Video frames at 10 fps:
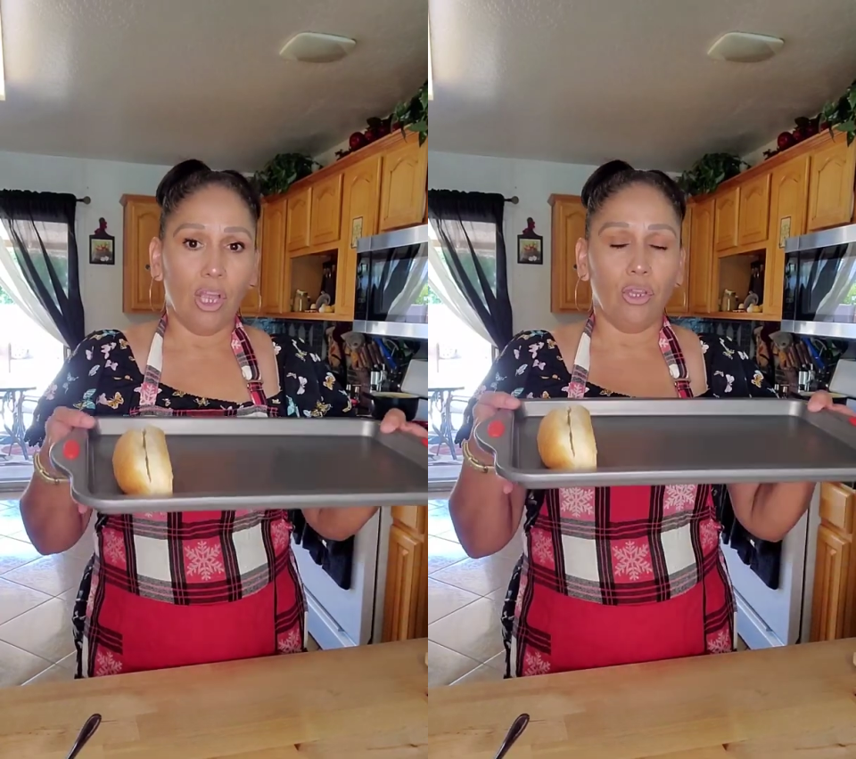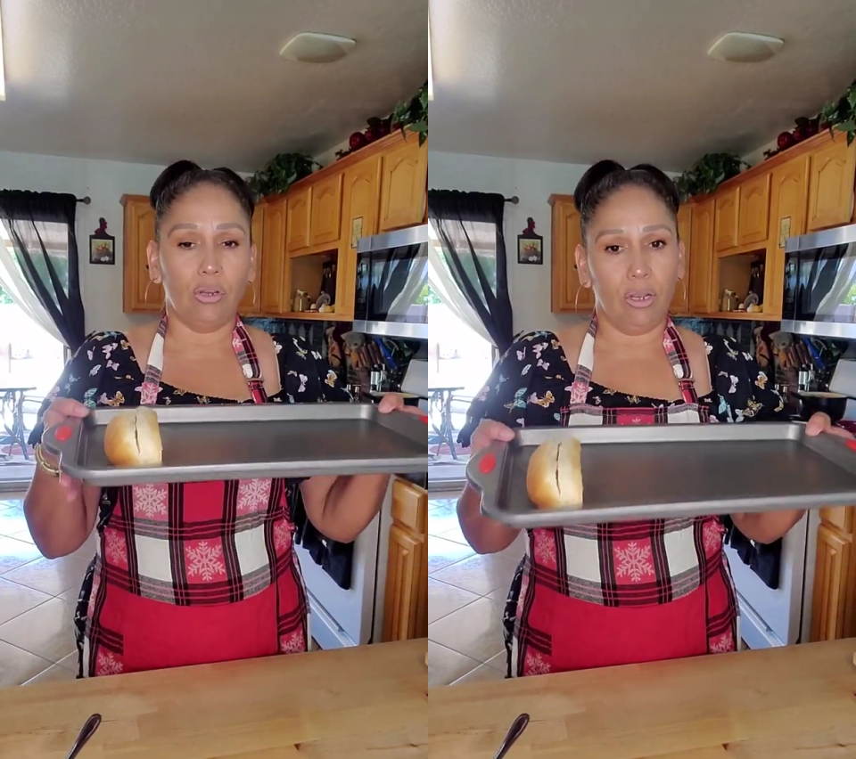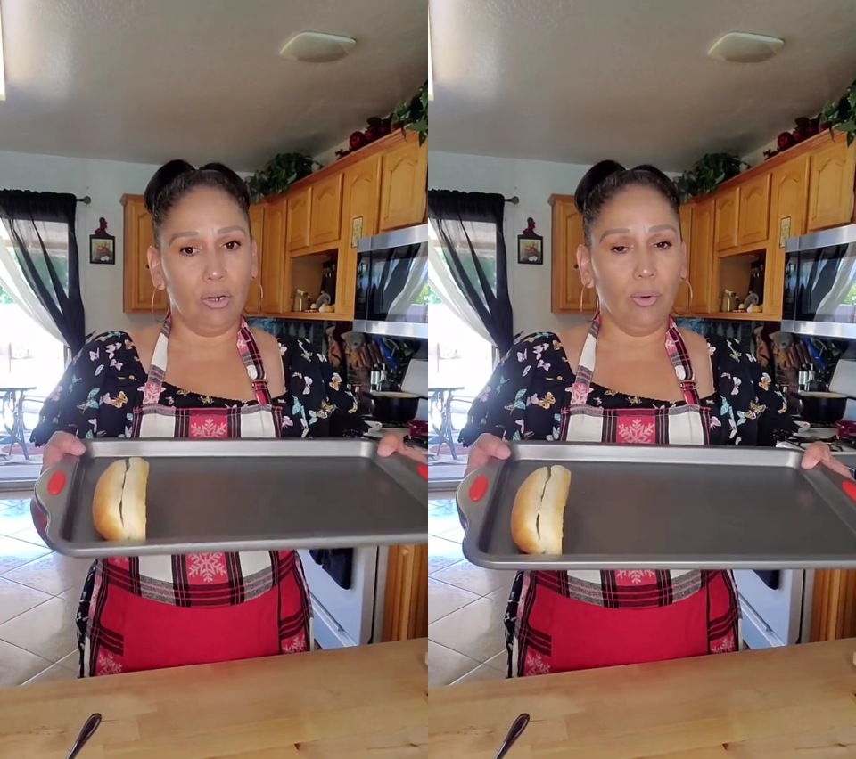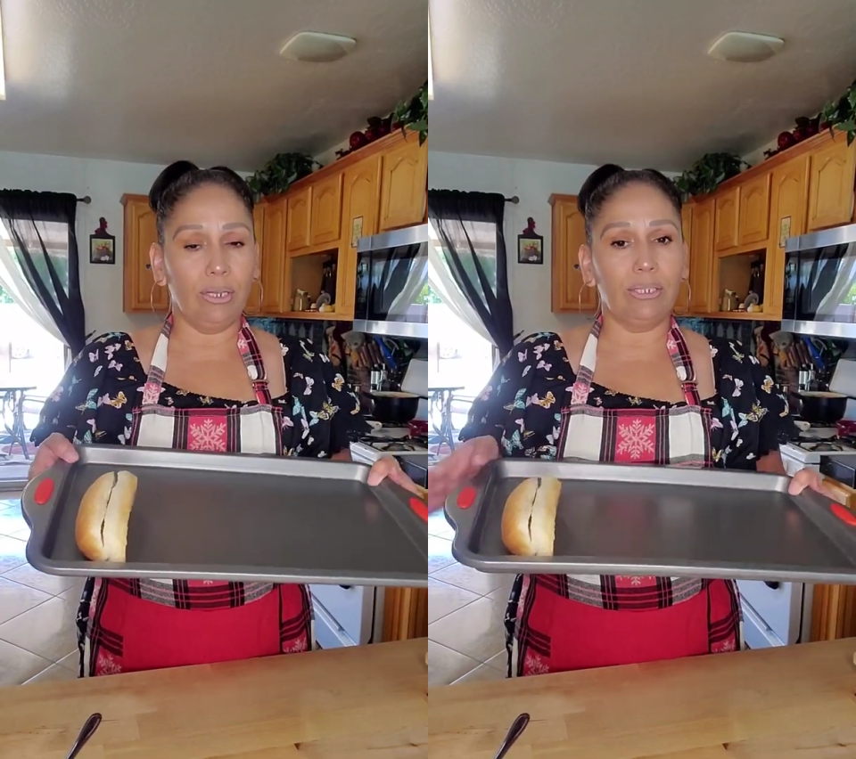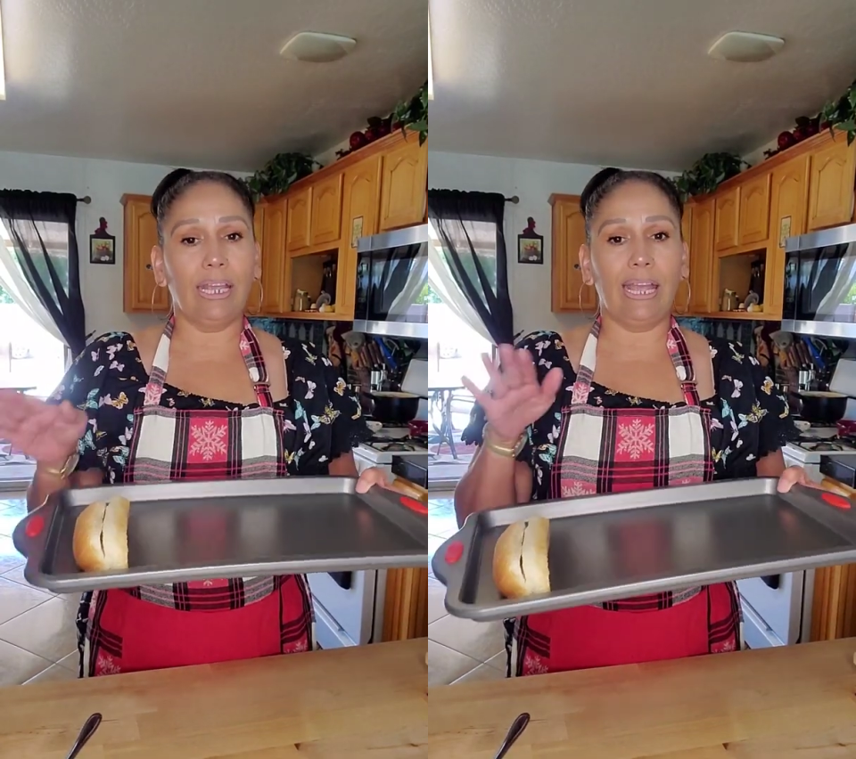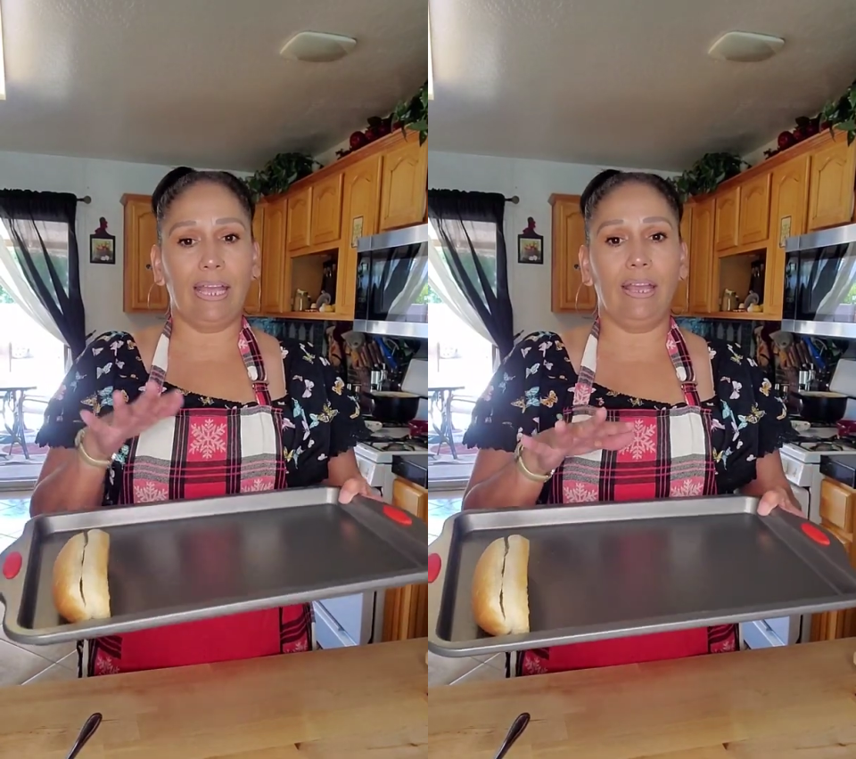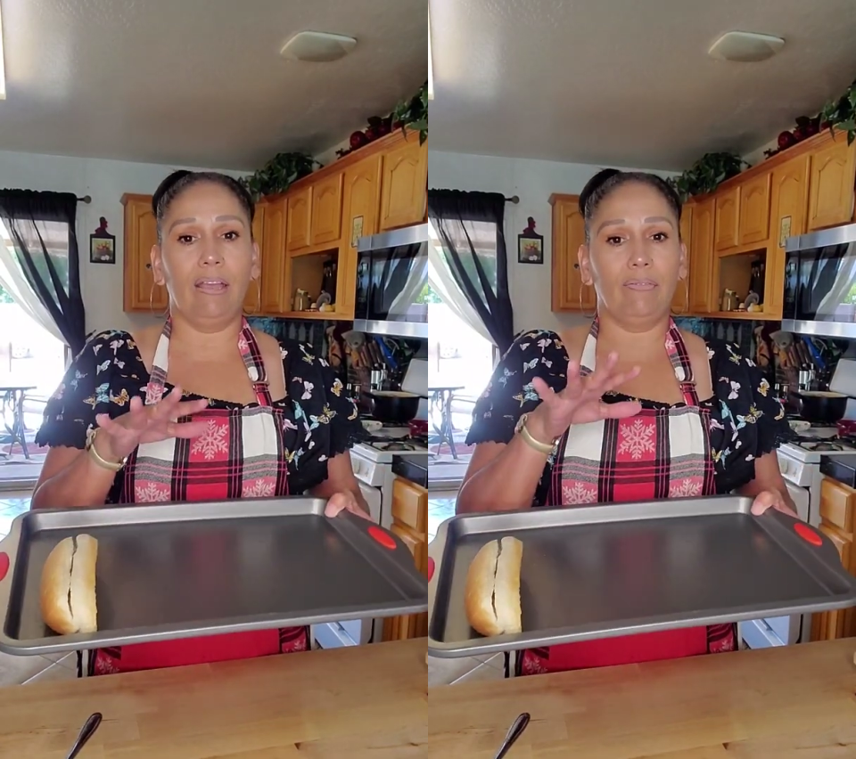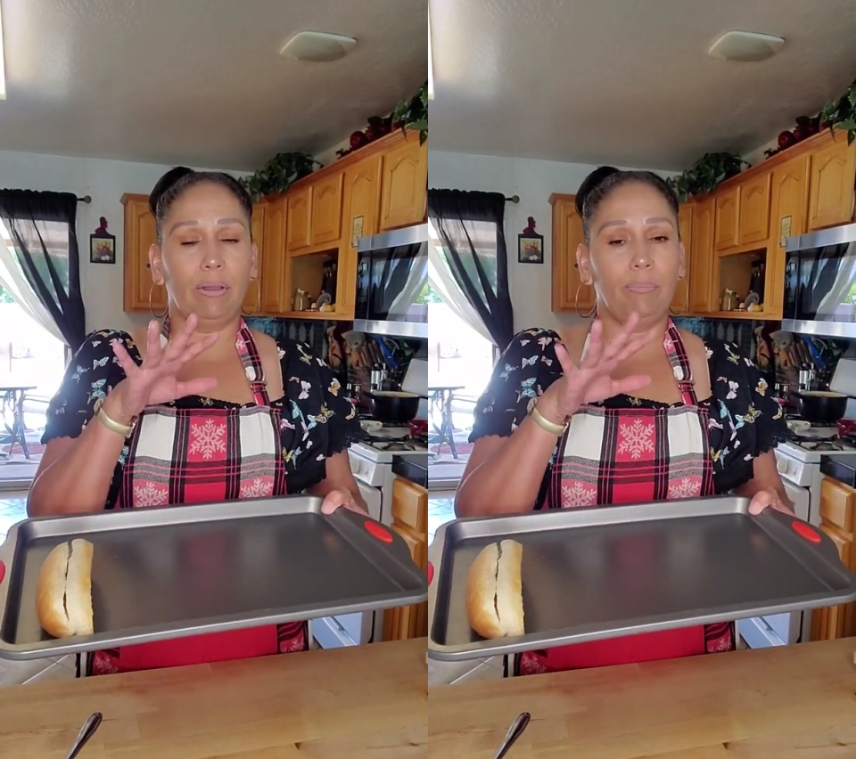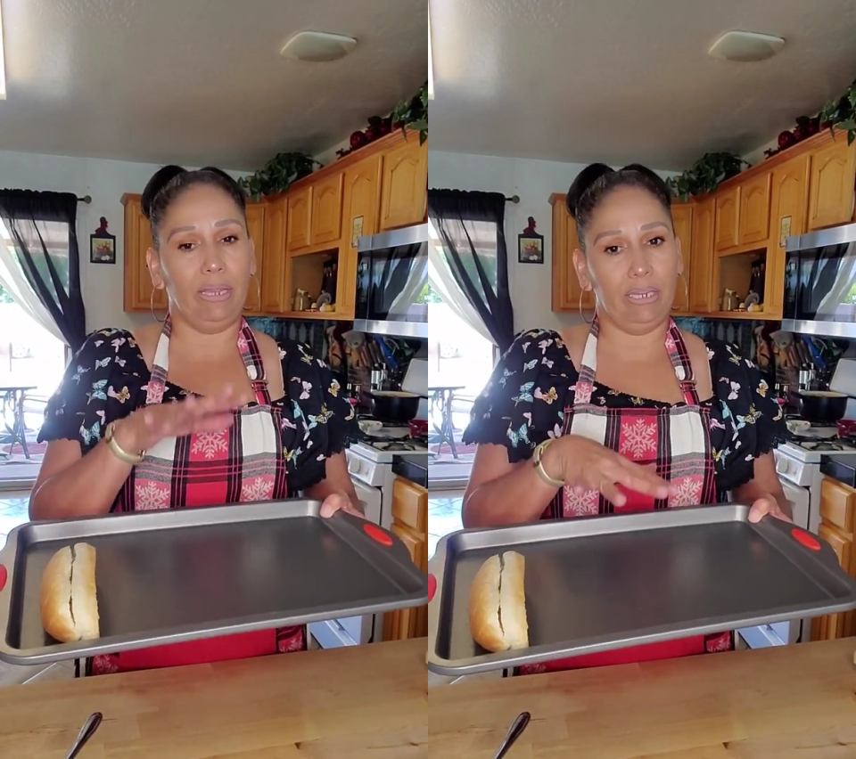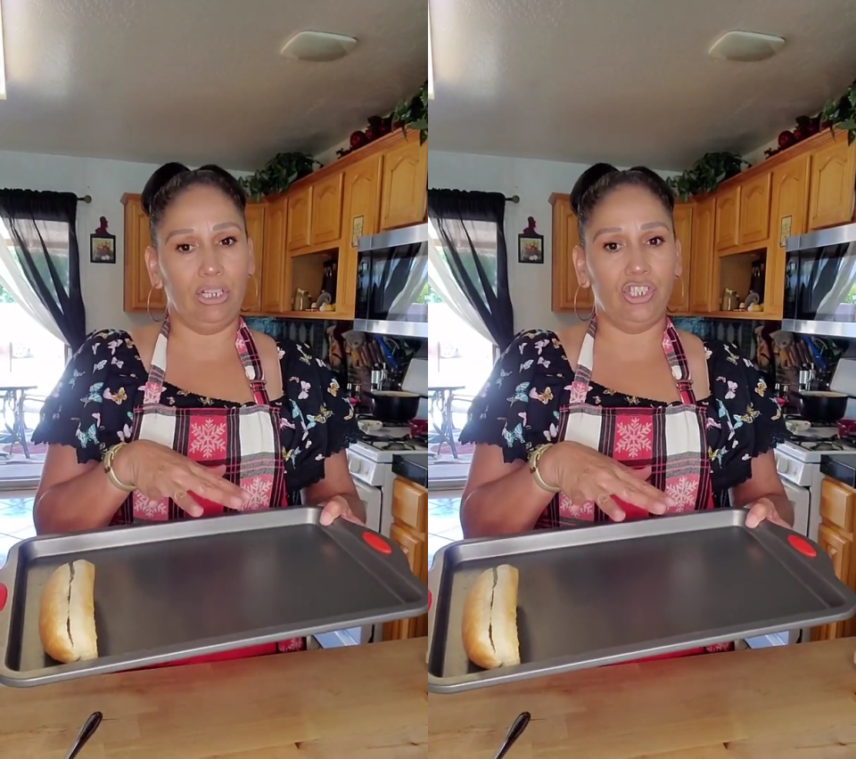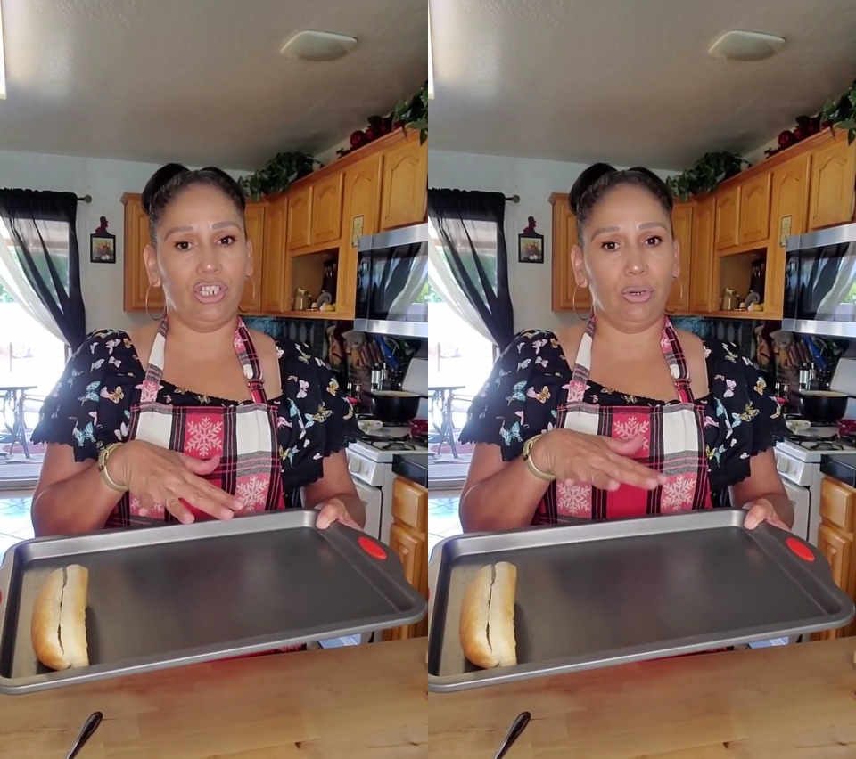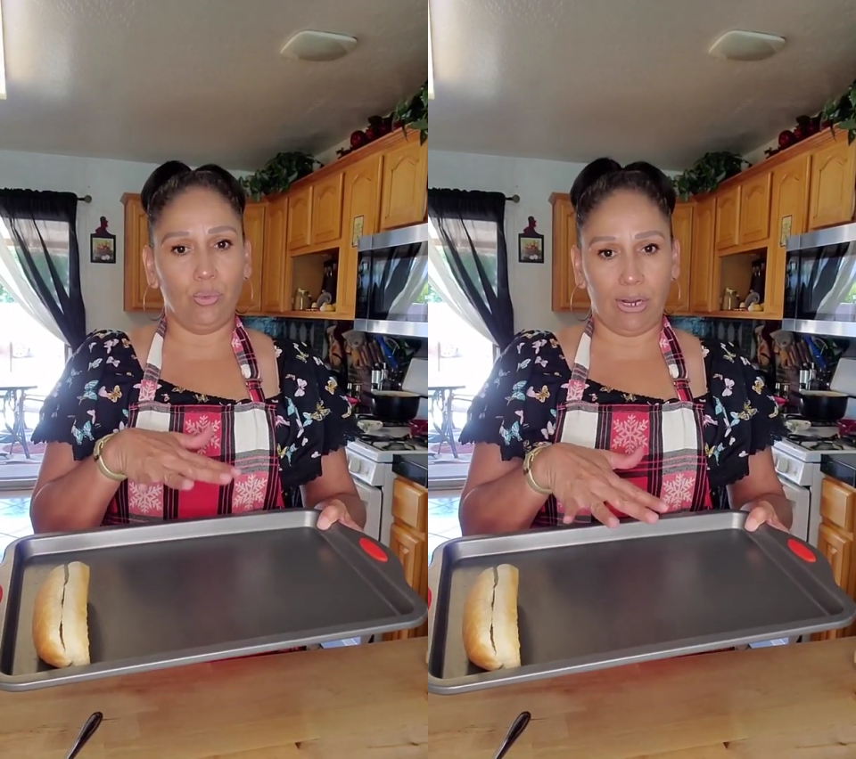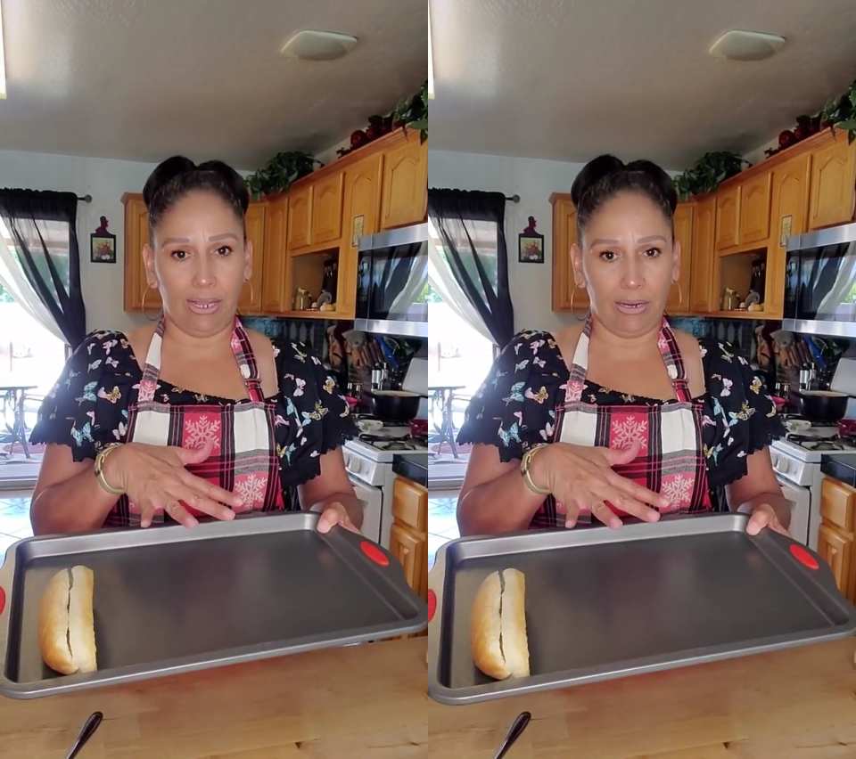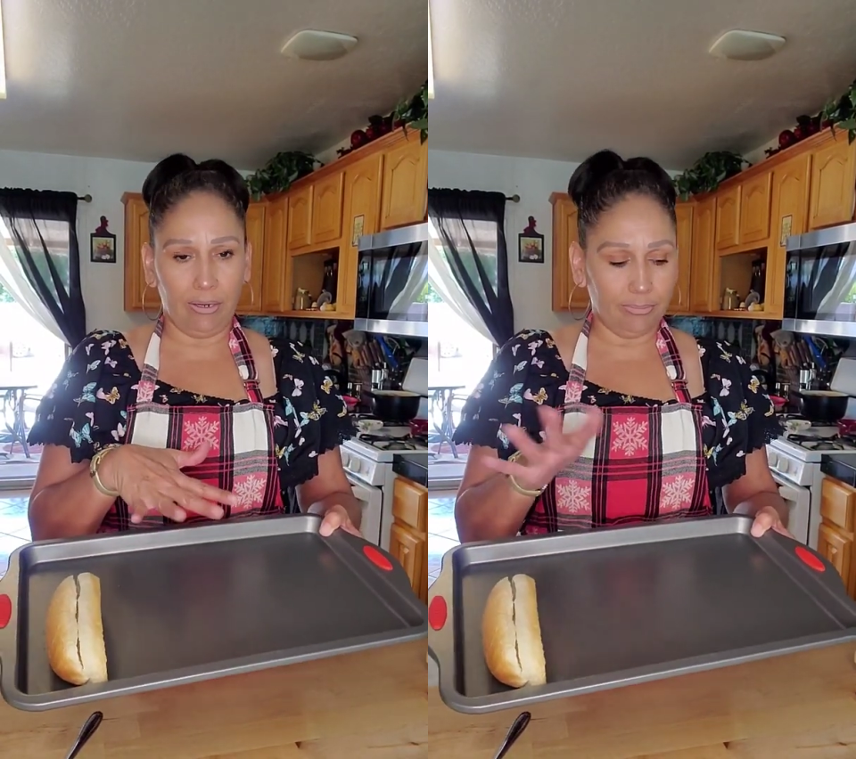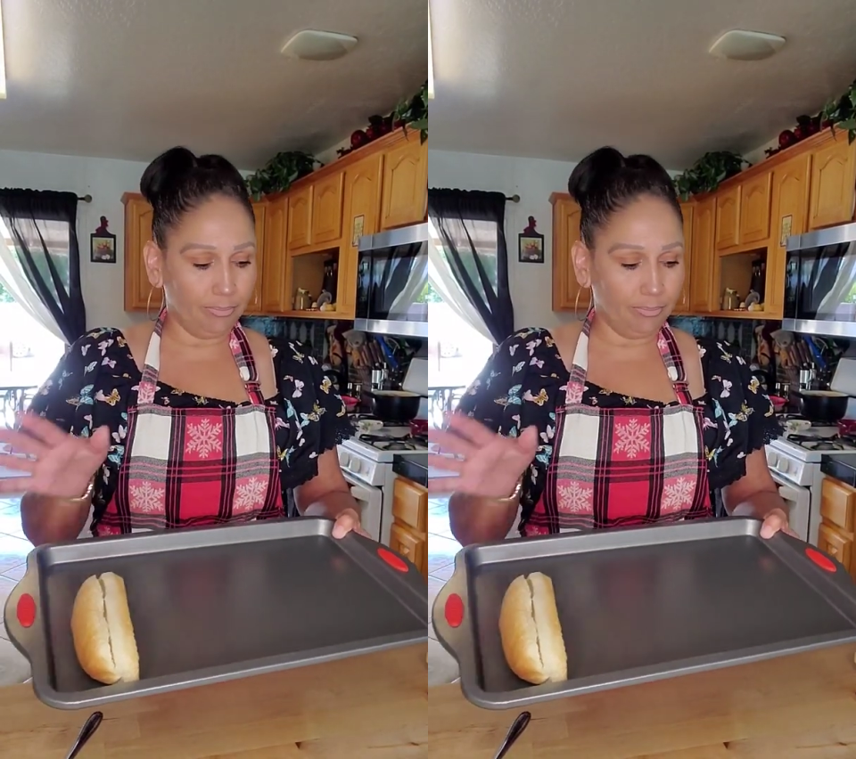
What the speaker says: You're gonna want to have a baking sheet ready,